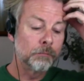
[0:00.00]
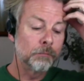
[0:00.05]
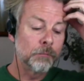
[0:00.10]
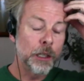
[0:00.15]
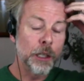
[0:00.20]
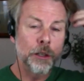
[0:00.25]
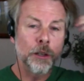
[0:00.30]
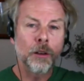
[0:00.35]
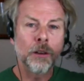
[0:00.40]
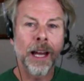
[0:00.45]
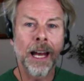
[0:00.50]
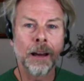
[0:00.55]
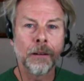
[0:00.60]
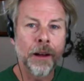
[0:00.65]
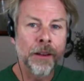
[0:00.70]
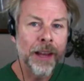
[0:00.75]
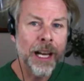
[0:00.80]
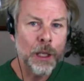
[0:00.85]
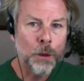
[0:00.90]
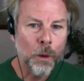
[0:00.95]
to do that.
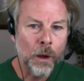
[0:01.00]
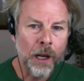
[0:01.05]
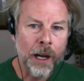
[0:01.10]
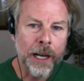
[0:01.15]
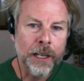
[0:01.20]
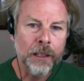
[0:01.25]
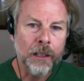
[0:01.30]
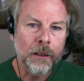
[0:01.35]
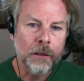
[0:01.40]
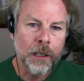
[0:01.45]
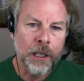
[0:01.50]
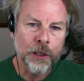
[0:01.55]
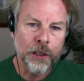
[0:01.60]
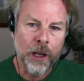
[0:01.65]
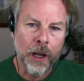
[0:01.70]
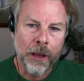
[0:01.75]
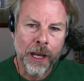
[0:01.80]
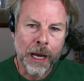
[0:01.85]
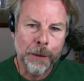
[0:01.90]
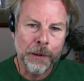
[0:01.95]
And that's what I do. And
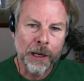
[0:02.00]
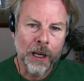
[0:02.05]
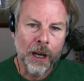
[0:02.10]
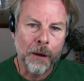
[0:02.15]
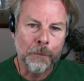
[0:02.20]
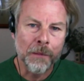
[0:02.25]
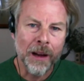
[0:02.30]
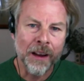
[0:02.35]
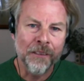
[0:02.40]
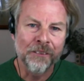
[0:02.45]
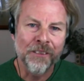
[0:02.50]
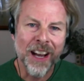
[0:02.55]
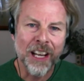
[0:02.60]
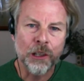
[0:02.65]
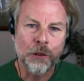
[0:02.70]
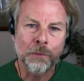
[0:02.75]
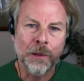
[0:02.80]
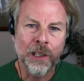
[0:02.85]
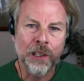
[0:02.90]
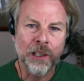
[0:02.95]
so they become
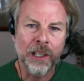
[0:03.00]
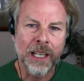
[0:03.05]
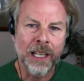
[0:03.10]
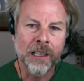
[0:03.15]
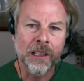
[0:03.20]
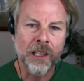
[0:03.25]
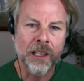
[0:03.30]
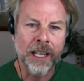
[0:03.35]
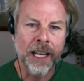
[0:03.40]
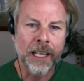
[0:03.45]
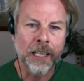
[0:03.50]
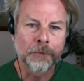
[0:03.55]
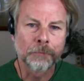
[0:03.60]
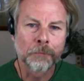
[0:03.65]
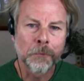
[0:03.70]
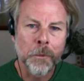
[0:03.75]
investments instead.